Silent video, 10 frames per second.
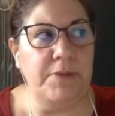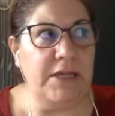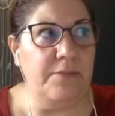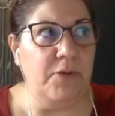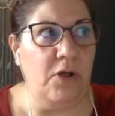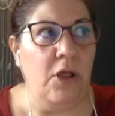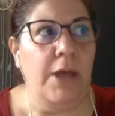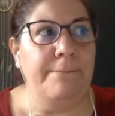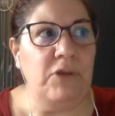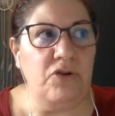people
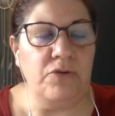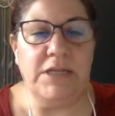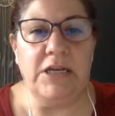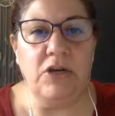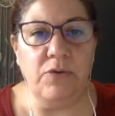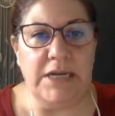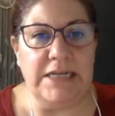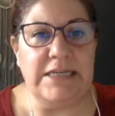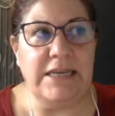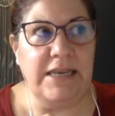mutually agree
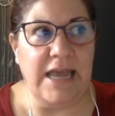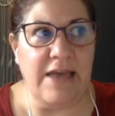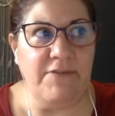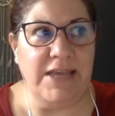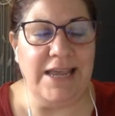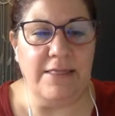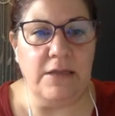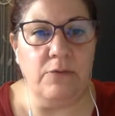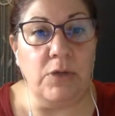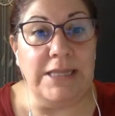to navigate
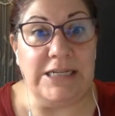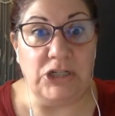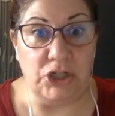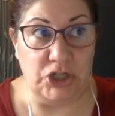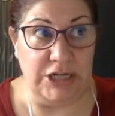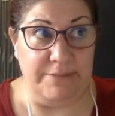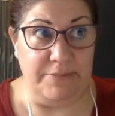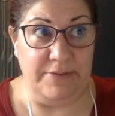their relationship.